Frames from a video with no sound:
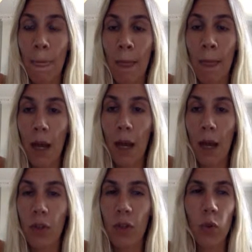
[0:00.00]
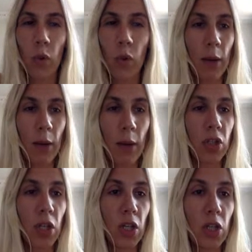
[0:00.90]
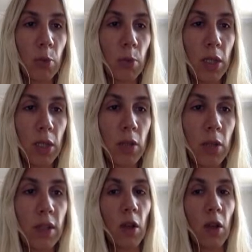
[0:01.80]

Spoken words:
the sort of language that you would be using.